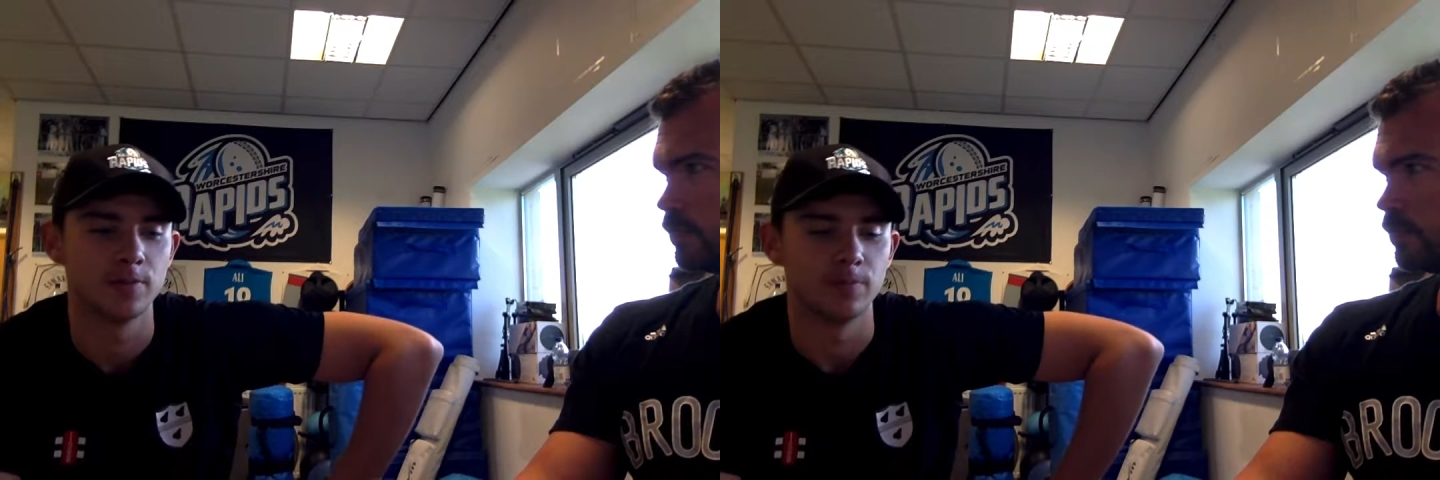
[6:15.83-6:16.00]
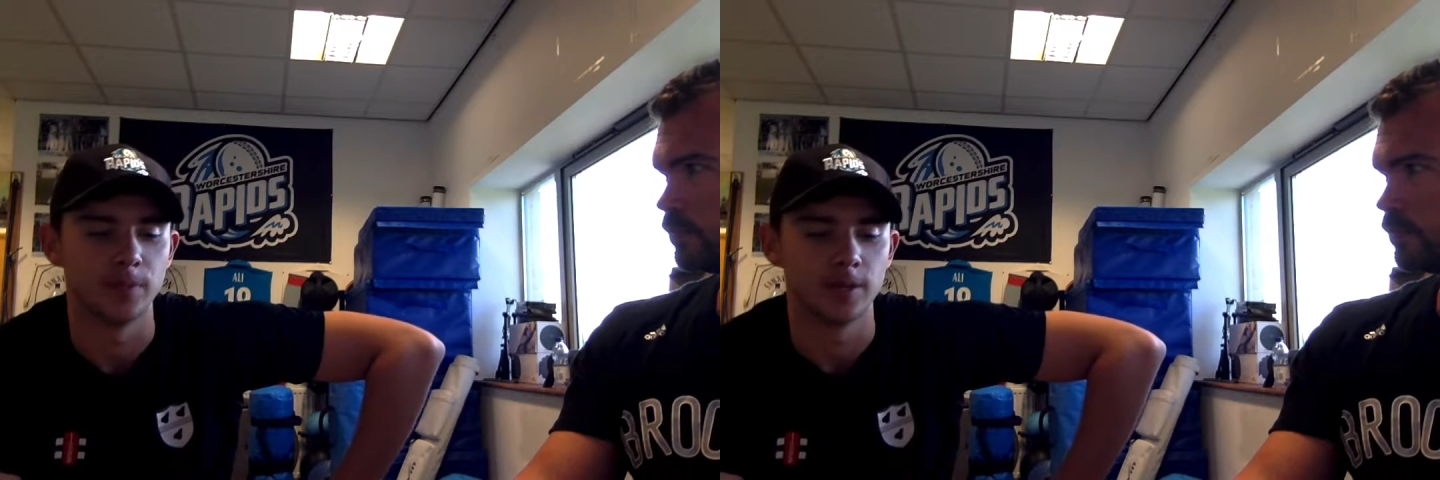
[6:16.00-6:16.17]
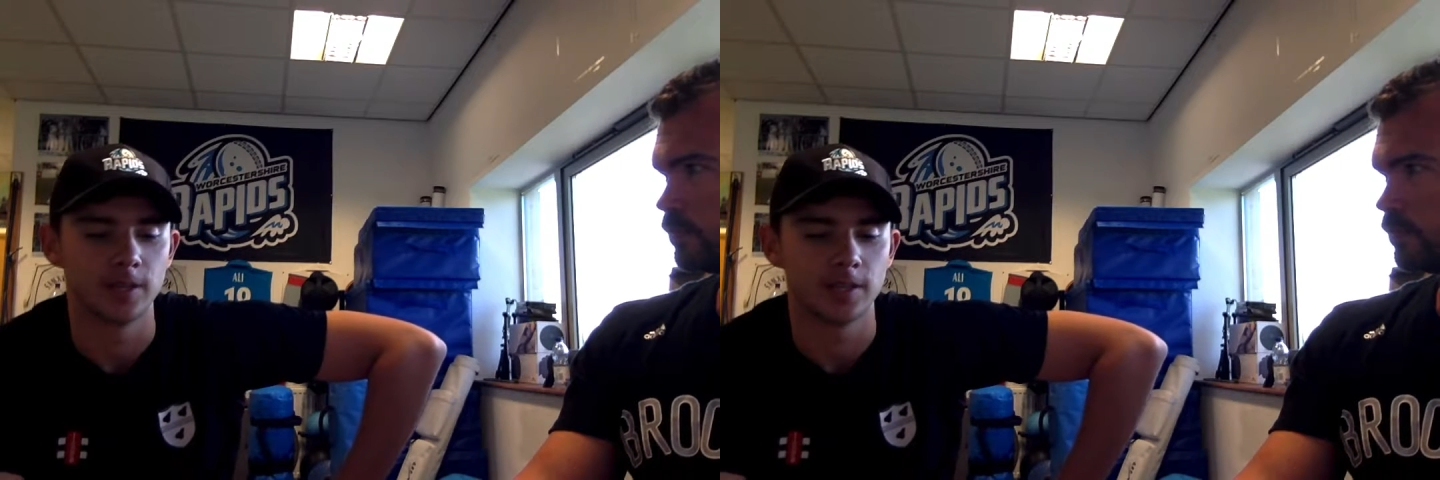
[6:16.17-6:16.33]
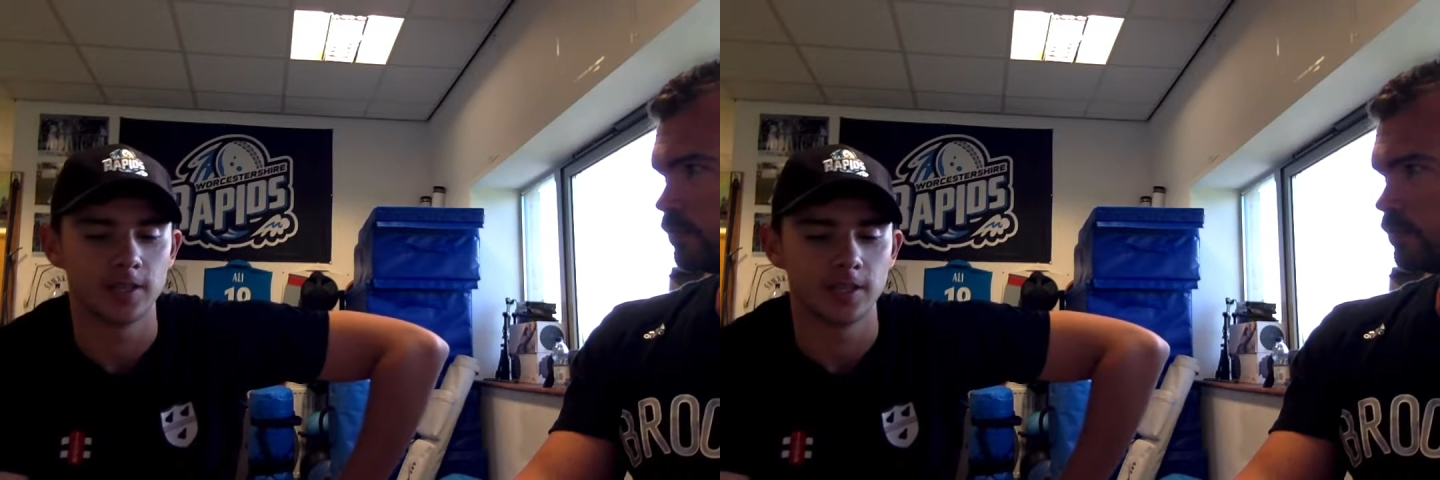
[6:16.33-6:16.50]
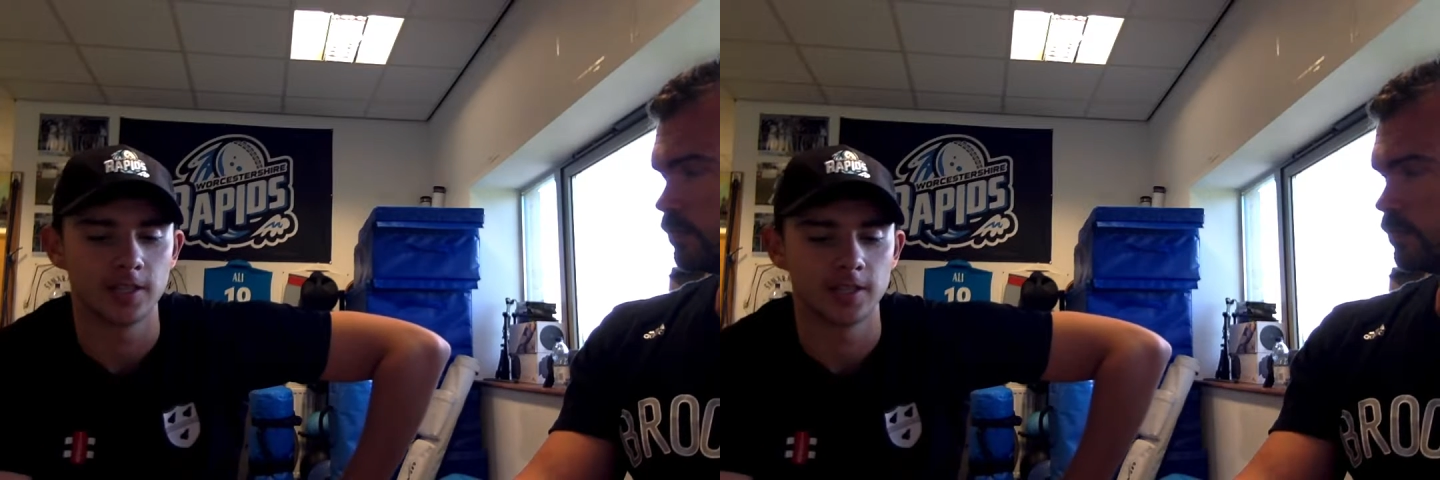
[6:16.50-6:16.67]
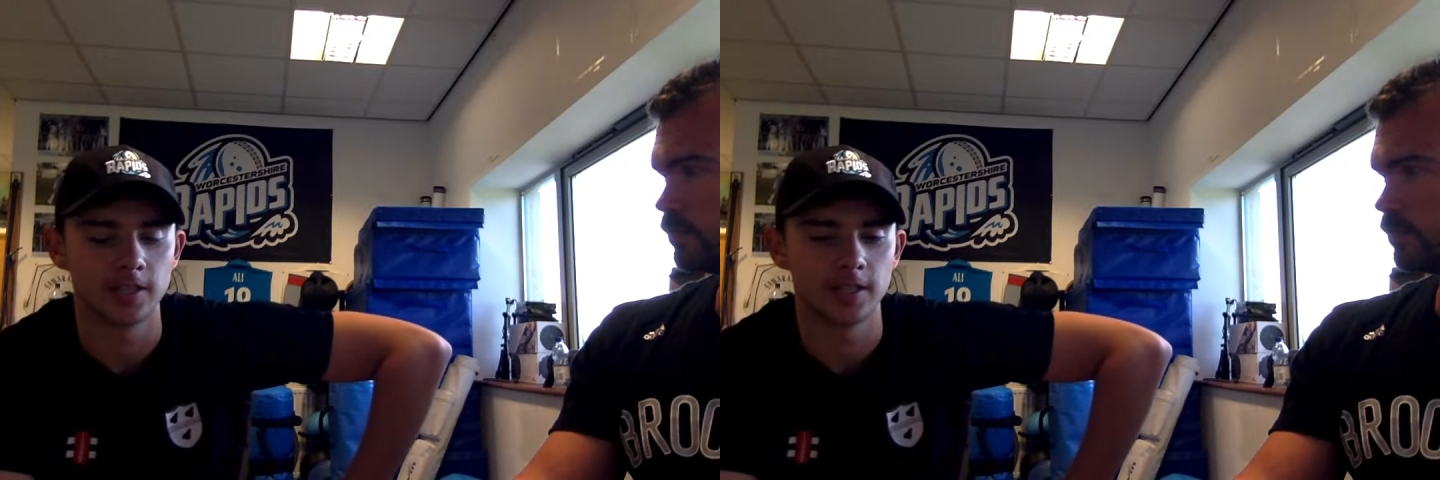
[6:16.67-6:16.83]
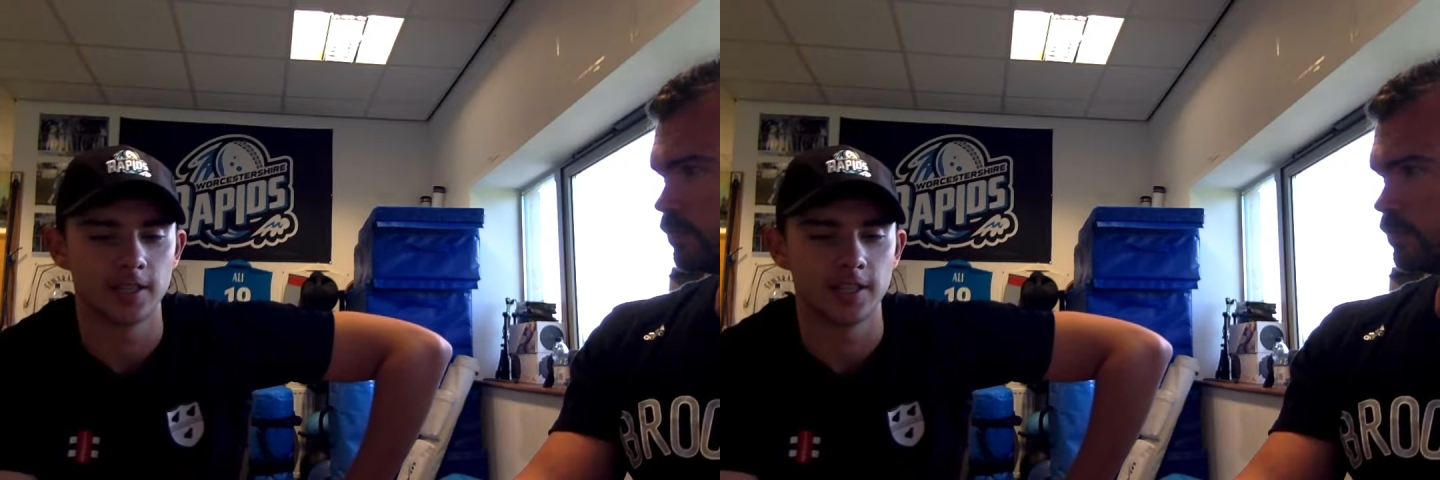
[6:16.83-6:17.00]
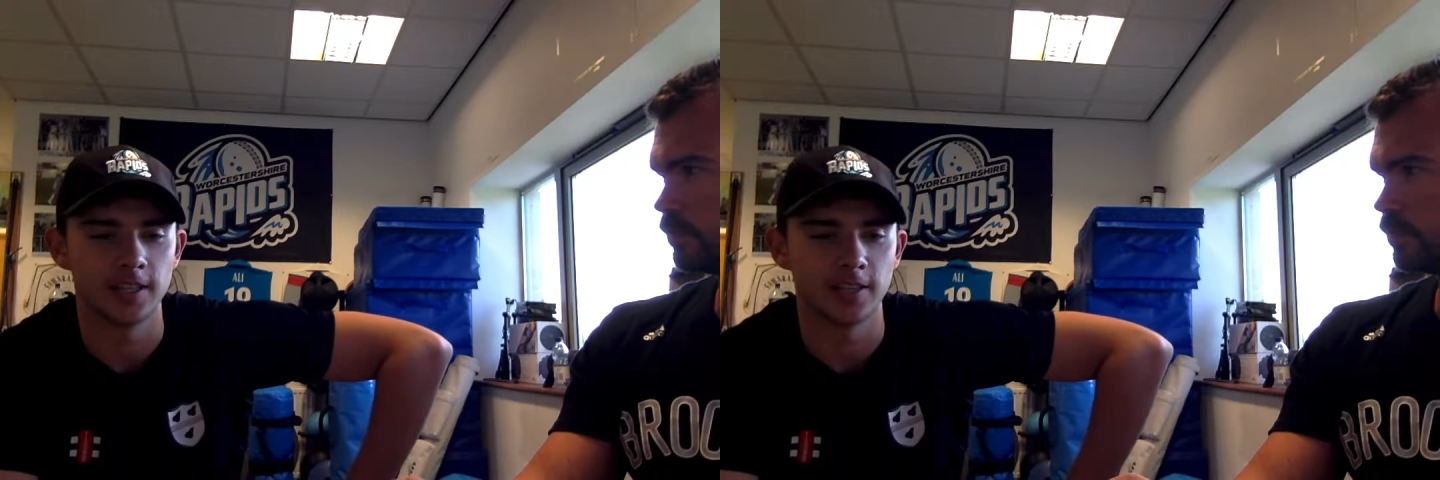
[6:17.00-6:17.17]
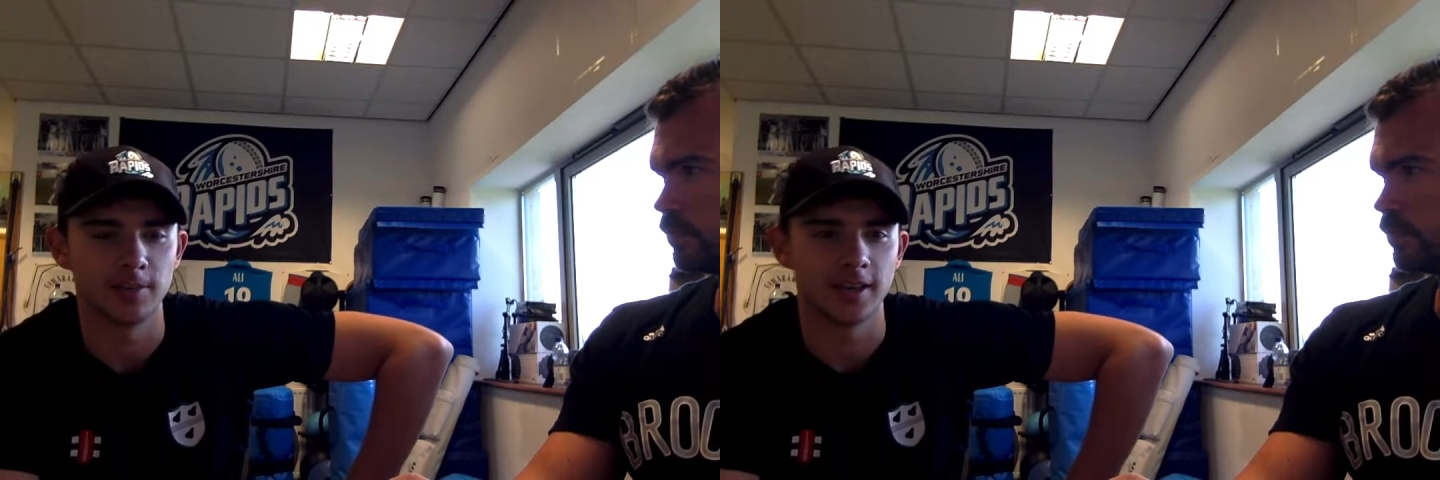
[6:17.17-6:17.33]
But
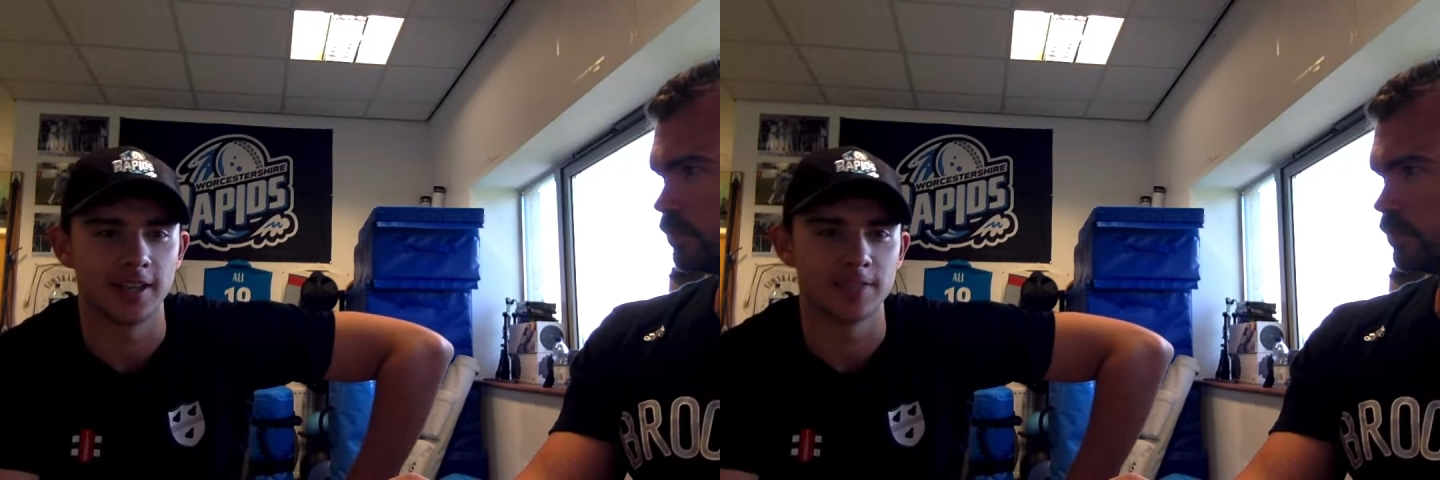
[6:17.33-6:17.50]
in a way,